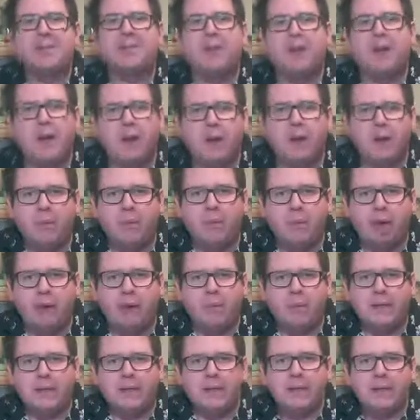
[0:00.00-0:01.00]
Funko
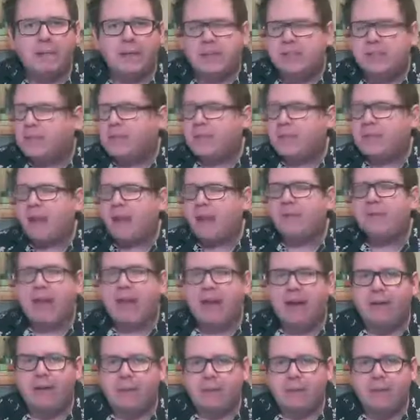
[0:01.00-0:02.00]
Pop because of the amount of
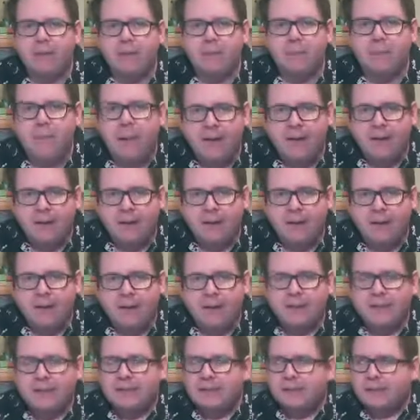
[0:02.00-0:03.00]
characters you can make.
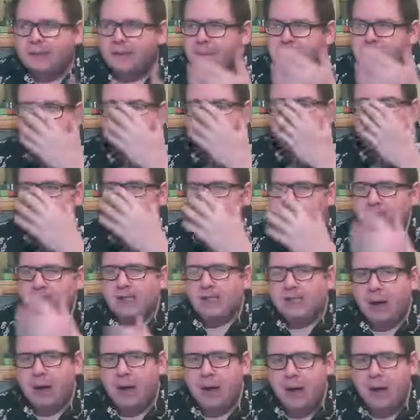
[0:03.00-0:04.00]
Turns
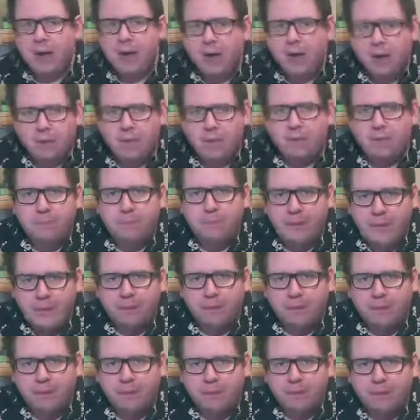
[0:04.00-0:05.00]
out a lot of
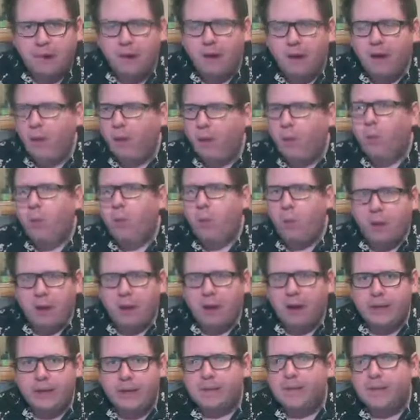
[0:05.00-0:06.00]
people are
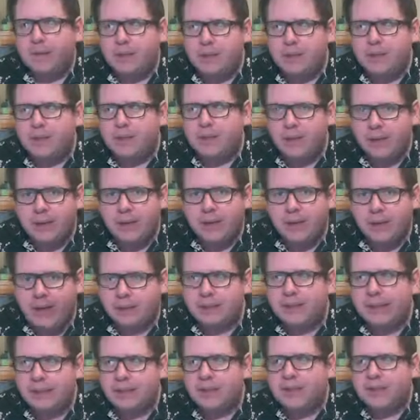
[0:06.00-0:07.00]
worried that Mr. Potato
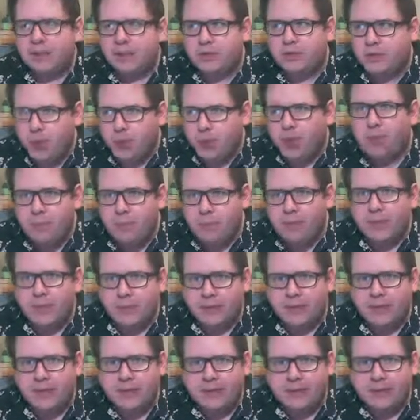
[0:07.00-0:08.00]
Head has too much
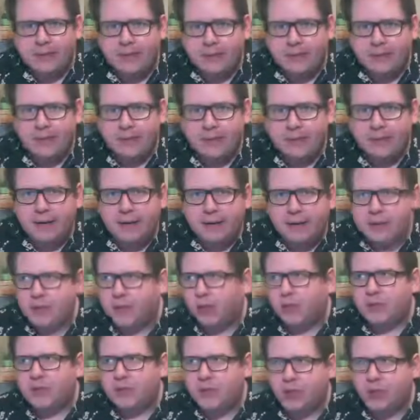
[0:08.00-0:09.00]
of a dick. He's
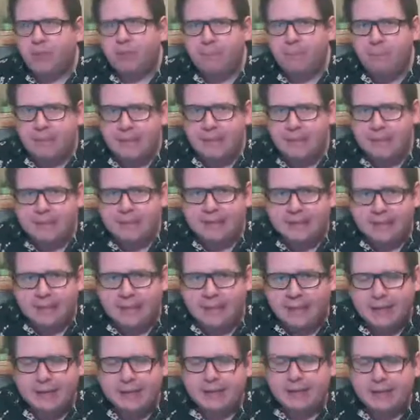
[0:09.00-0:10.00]
got too big a
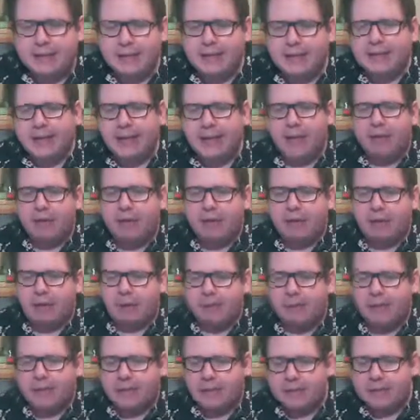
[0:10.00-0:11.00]
dick to get rid of the
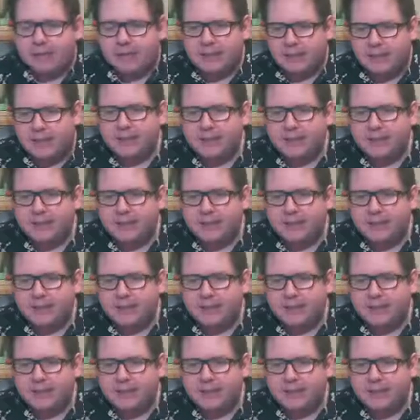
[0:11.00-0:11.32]
Mr.